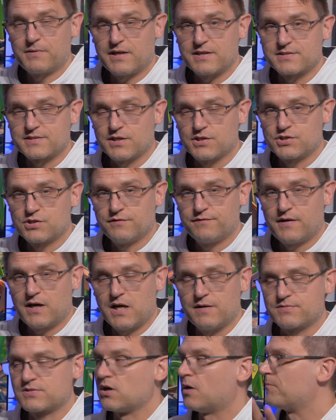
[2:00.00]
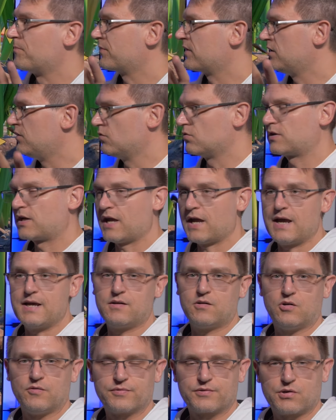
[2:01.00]
PlayStation 5. So you can
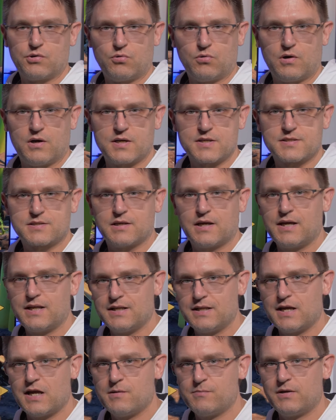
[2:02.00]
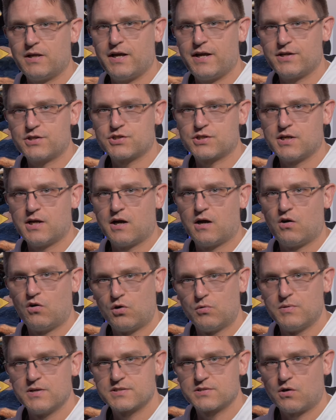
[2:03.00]
of course enable HDR
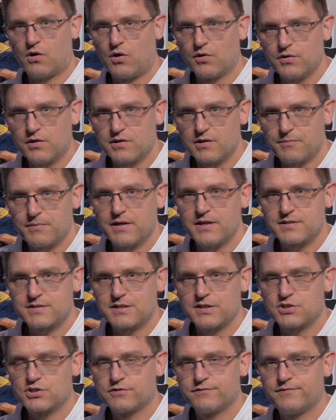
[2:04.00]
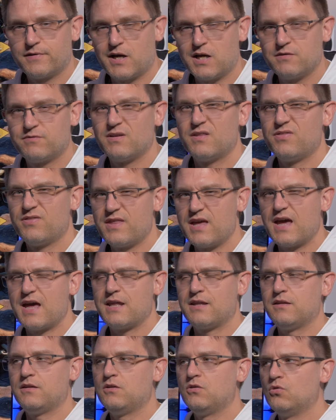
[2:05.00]
always on the PlayStation 5, and
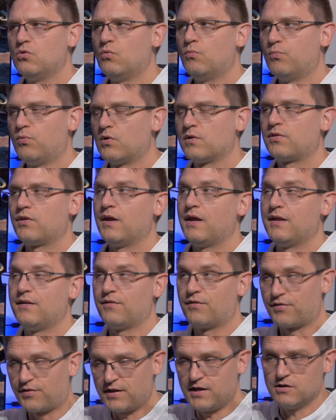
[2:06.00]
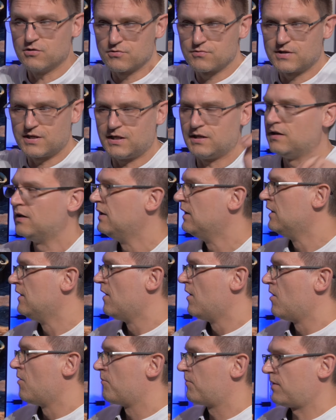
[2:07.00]
then you would in theory
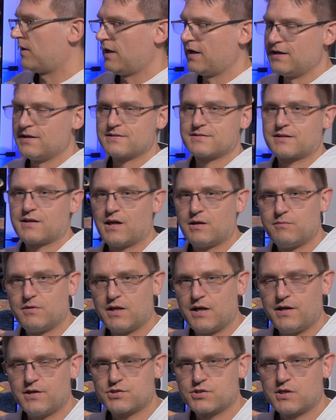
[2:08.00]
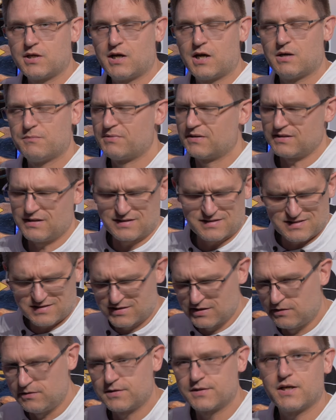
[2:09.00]
play this game in HDR, but it's
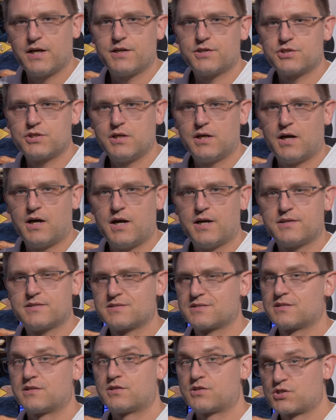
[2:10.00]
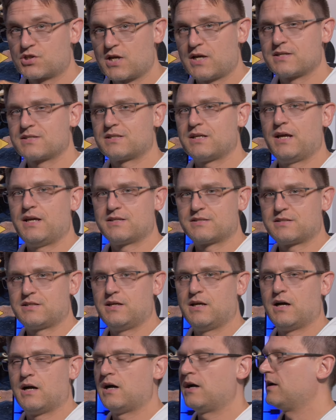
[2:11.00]
still not HDR, it's just
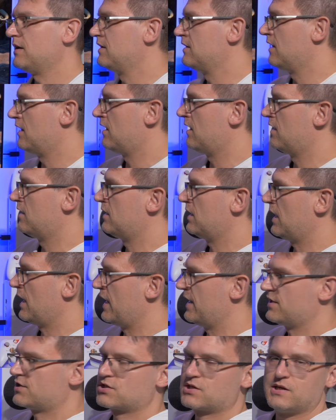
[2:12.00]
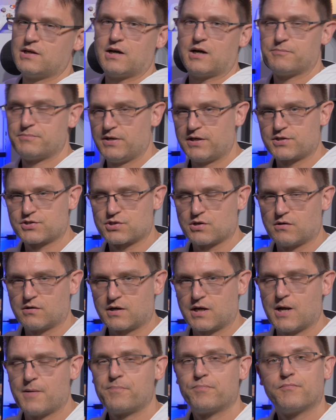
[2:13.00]
SDR in a HDR picture,
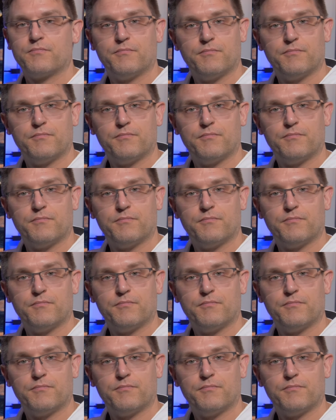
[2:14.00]
okay?